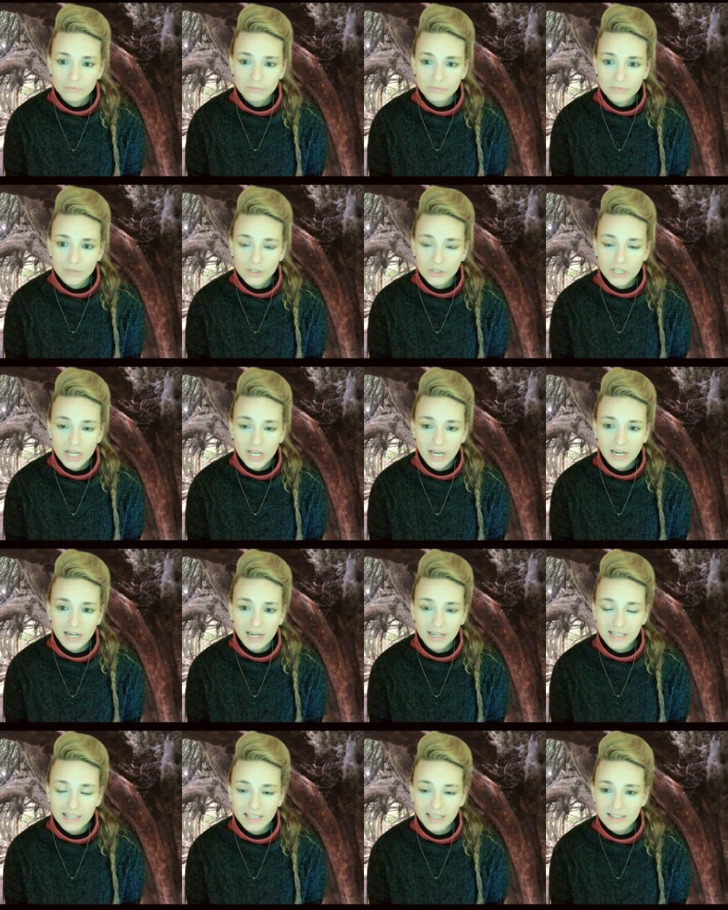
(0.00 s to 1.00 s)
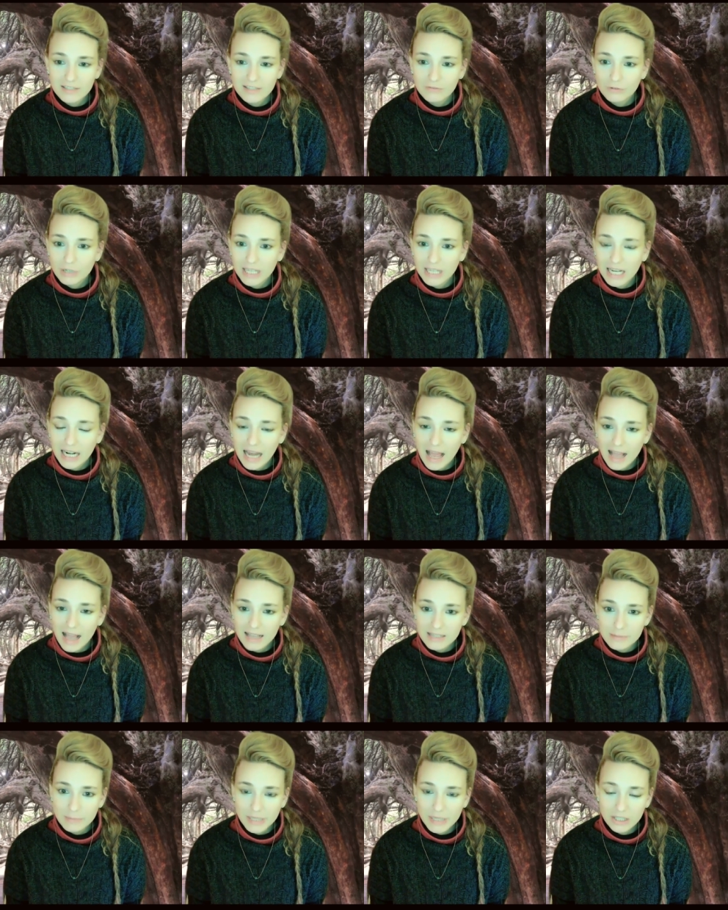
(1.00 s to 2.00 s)
shared in different
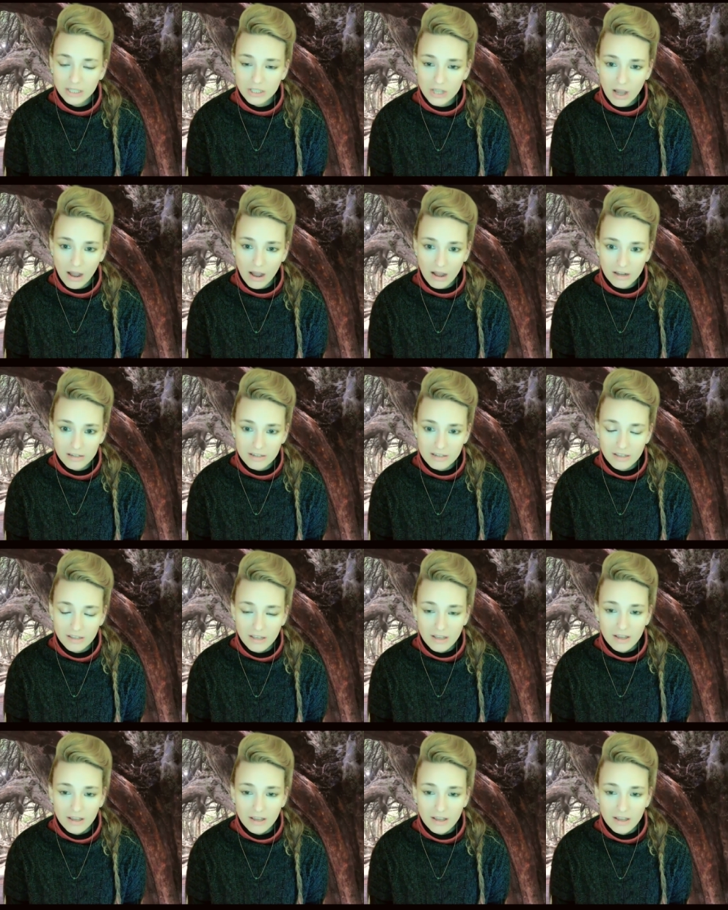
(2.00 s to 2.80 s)
class being taught